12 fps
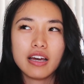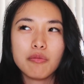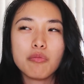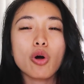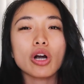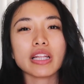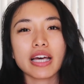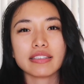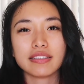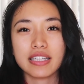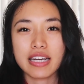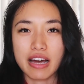more or
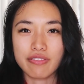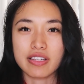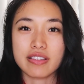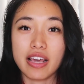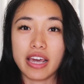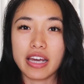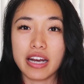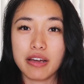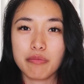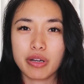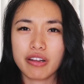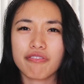less didn't have a say in
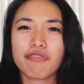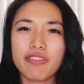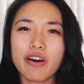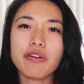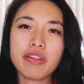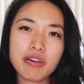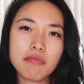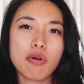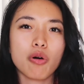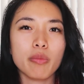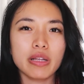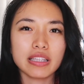it, but it felt in the
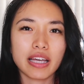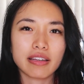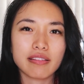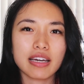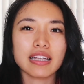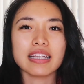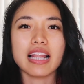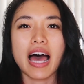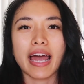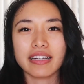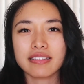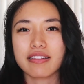moment like the
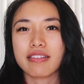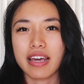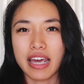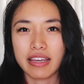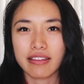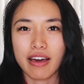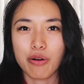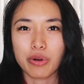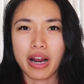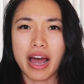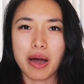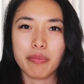aligned thing that
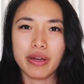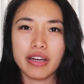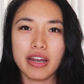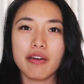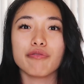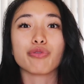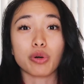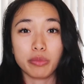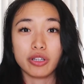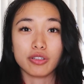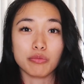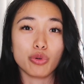would happen and for
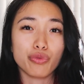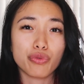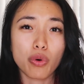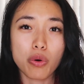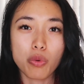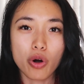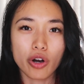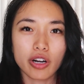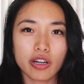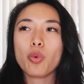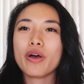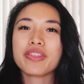me to move
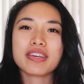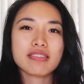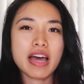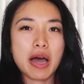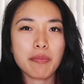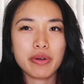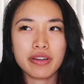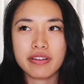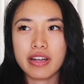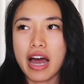forward. When this happened,